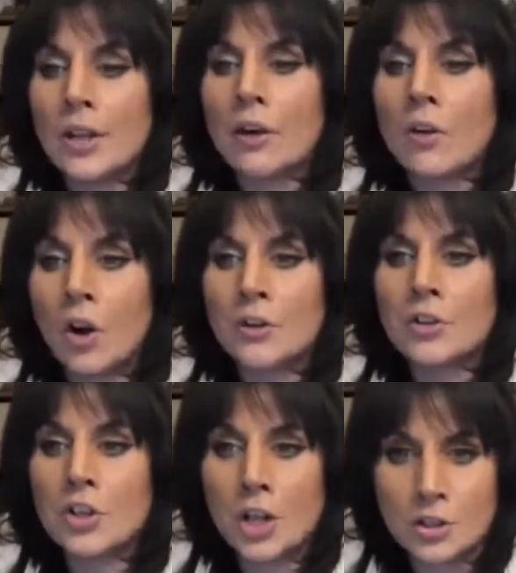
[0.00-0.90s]
There
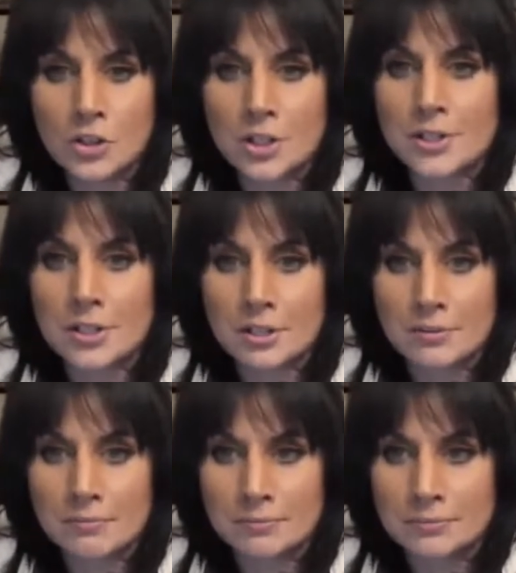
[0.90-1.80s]
are
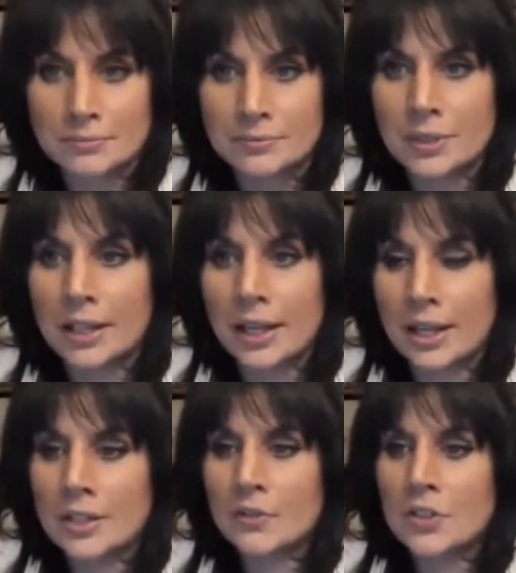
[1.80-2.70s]
judges,
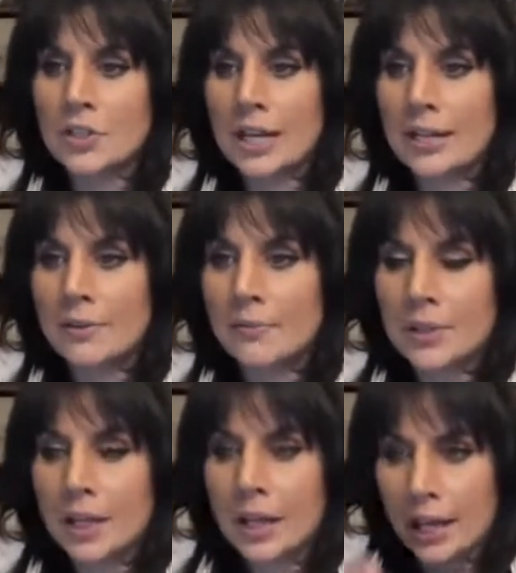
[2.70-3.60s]
heads of state,
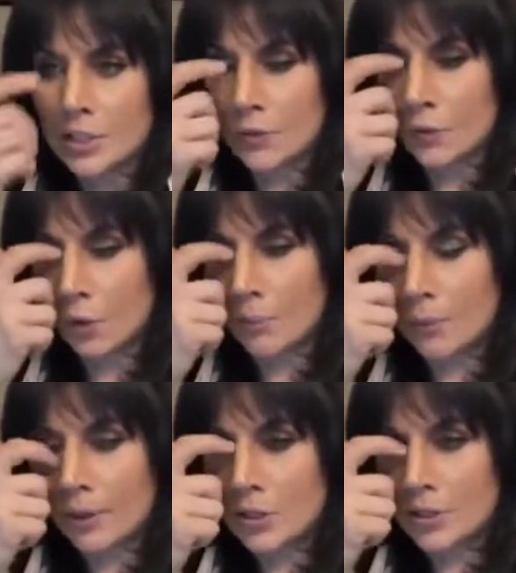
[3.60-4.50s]
heads of
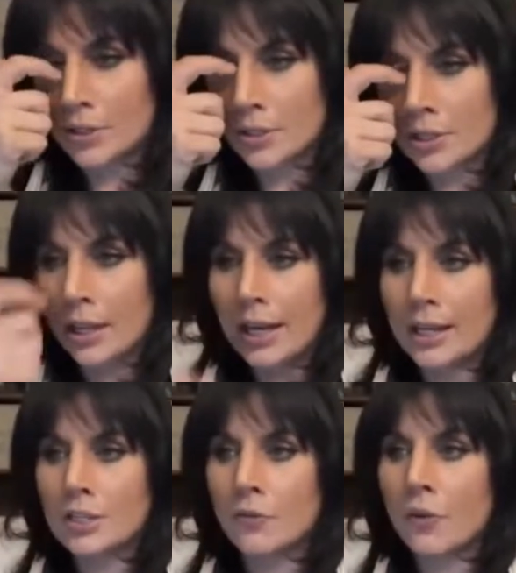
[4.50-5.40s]
corporations,
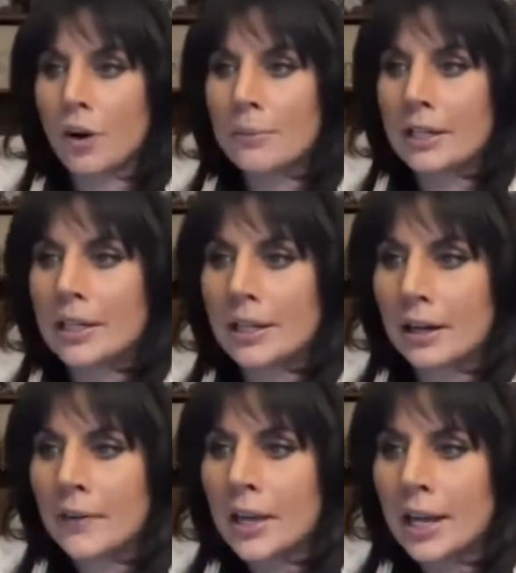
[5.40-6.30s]
heads of
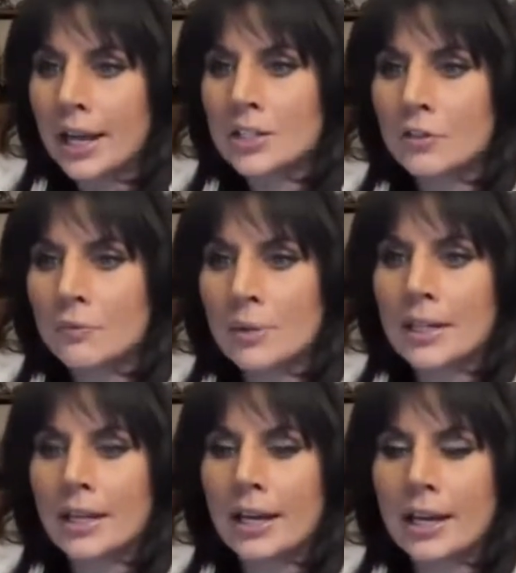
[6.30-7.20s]
pharmacia, heads of
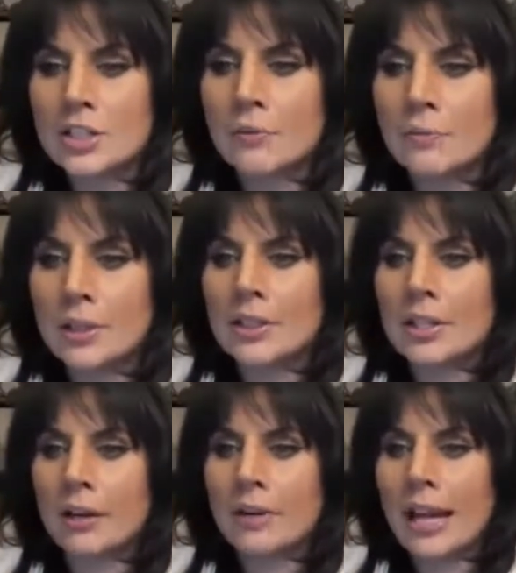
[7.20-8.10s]
media, heads of
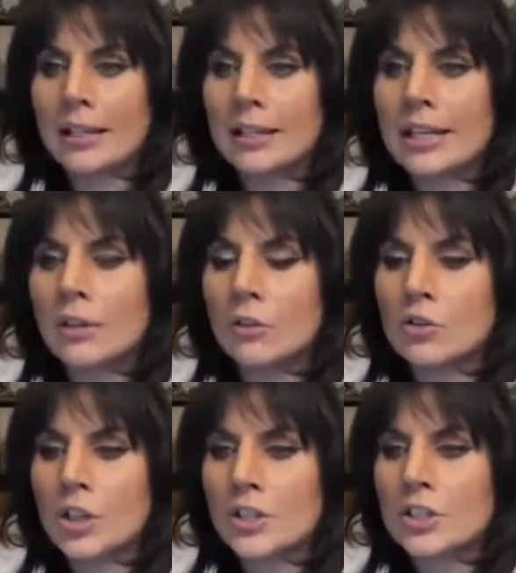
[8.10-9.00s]
military, and
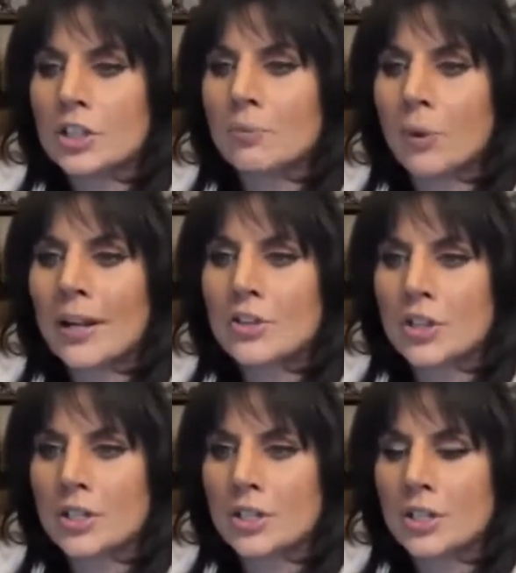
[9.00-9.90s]
legal justice
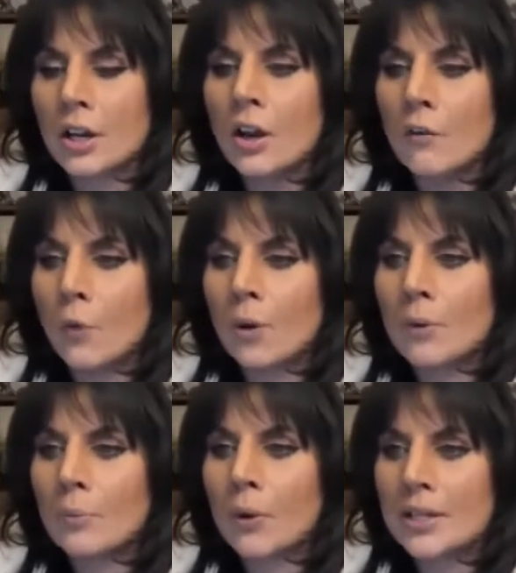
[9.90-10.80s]
branches
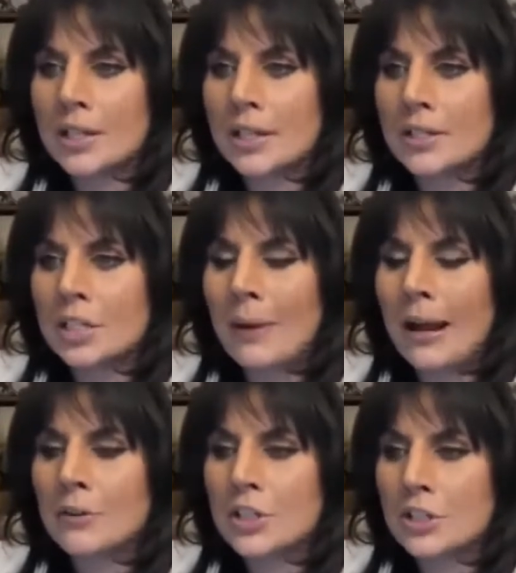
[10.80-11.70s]
former presidents,
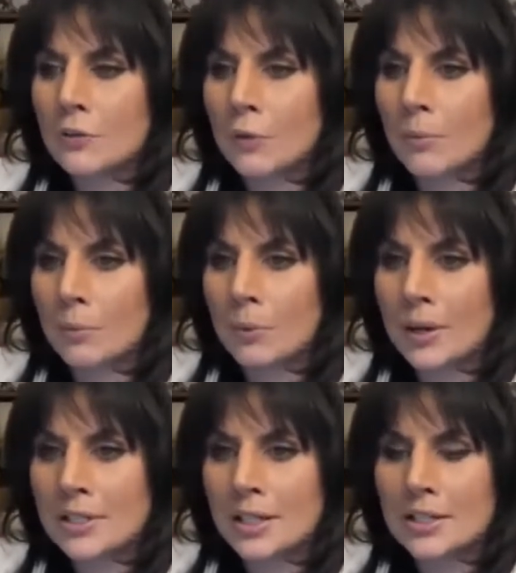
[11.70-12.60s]
spouses of former
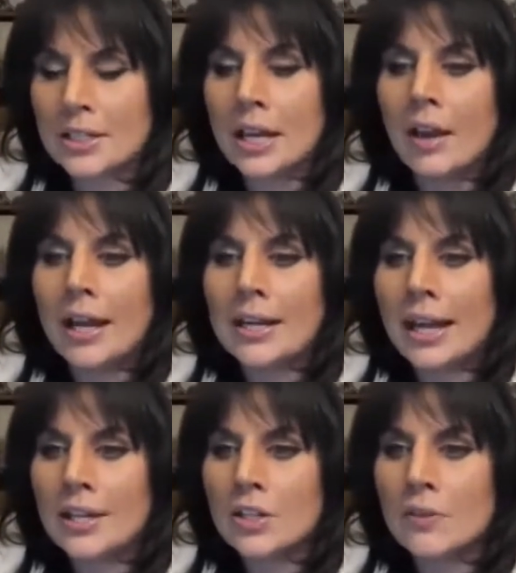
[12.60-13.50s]
presidents,
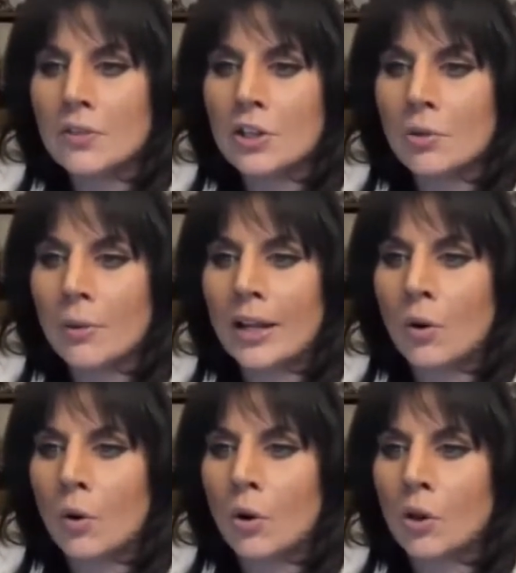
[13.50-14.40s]
and heads of the
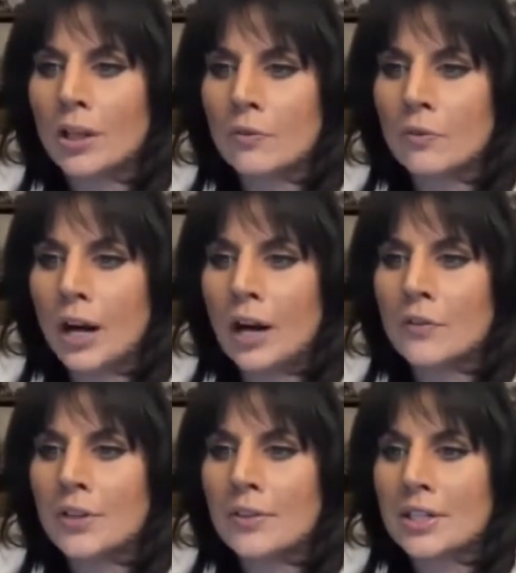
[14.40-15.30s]
UN all
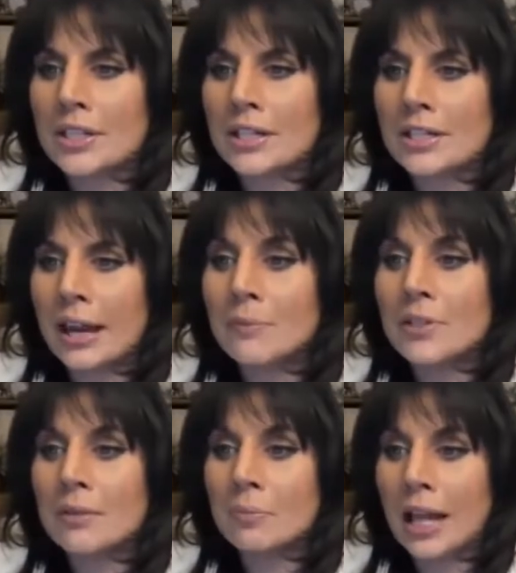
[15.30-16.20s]
involved in this
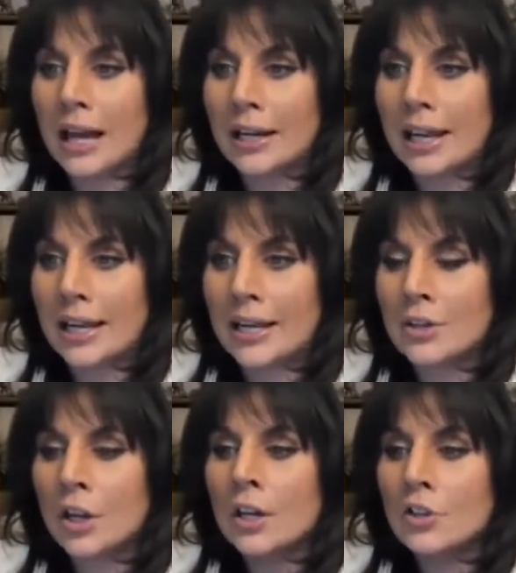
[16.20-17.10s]
attempted
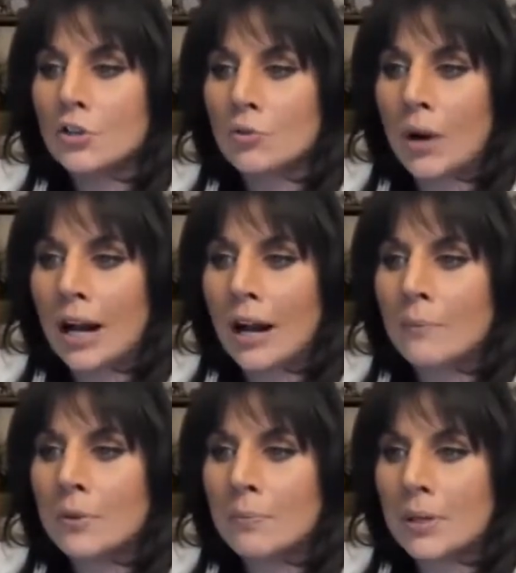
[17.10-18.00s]
blockade to
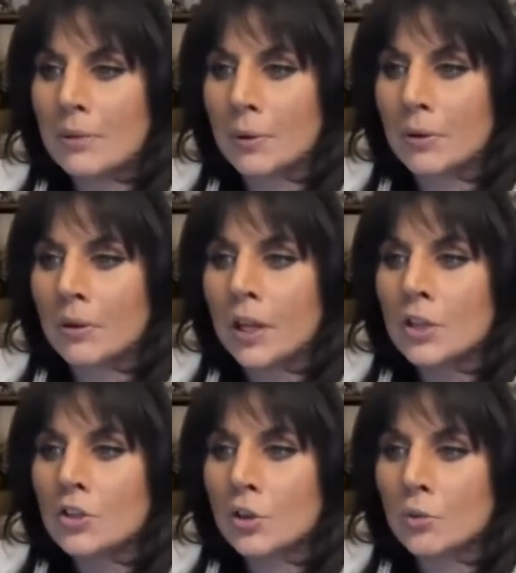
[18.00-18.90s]
rob the people,
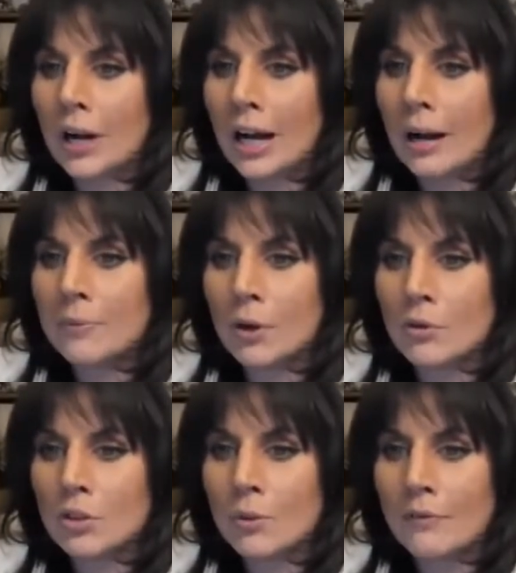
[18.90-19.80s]
to rob
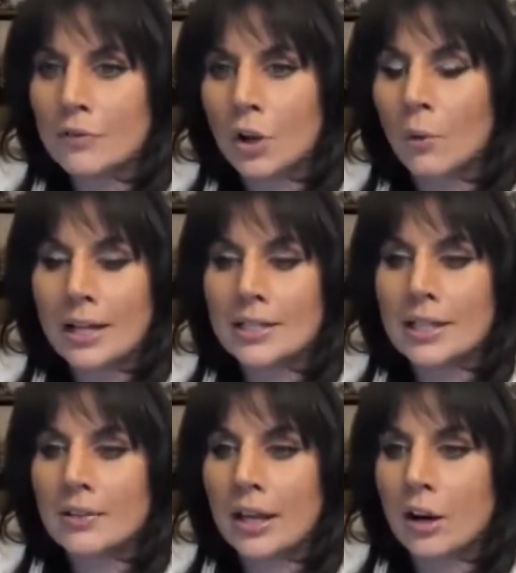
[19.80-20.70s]
those who have no
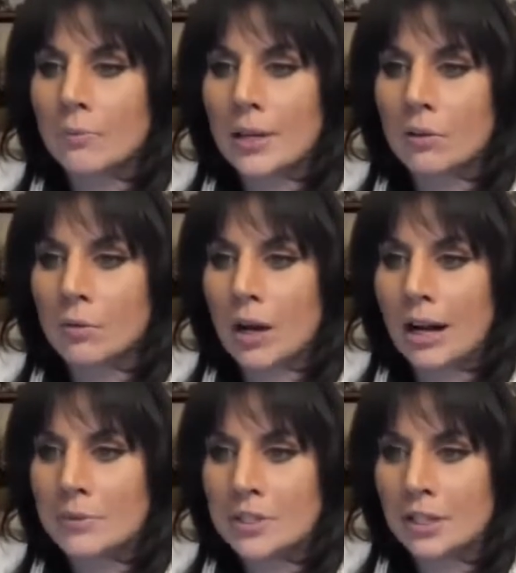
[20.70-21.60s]
idea they are being
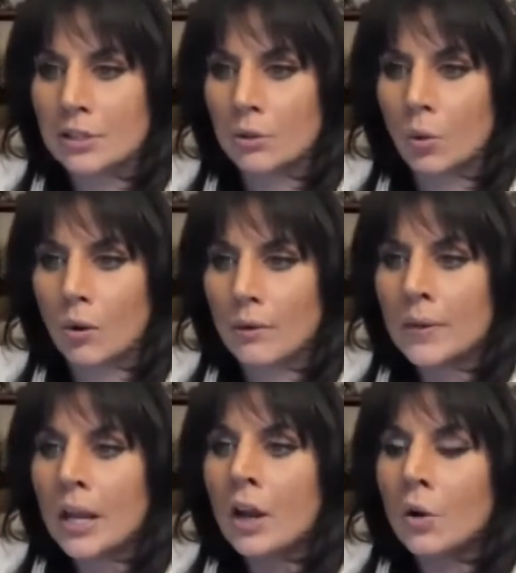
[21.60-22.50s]
robbed, says the
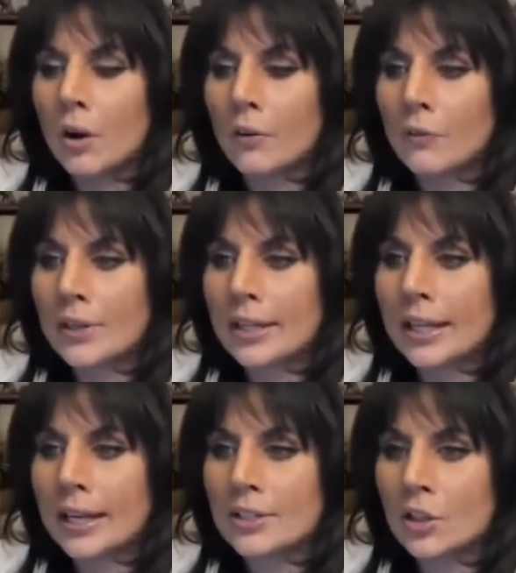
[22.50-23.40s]
Lord, who are
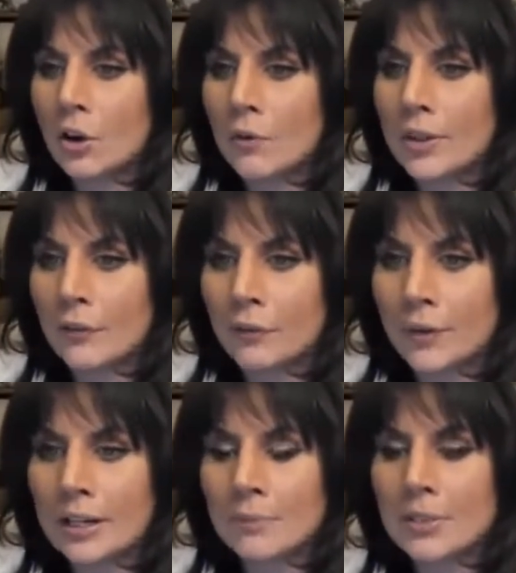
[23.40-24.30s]
freely handing over their
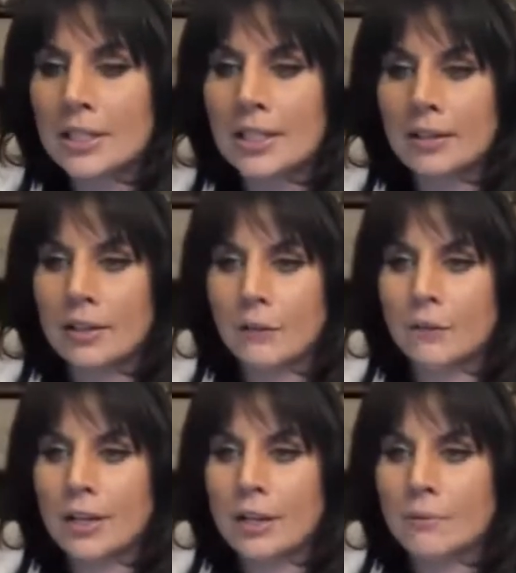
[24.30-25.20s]
freedoms, thinking
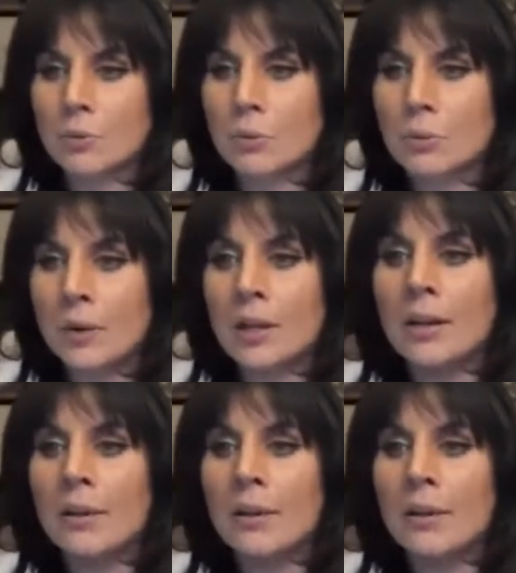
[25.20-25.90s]
their freedoms will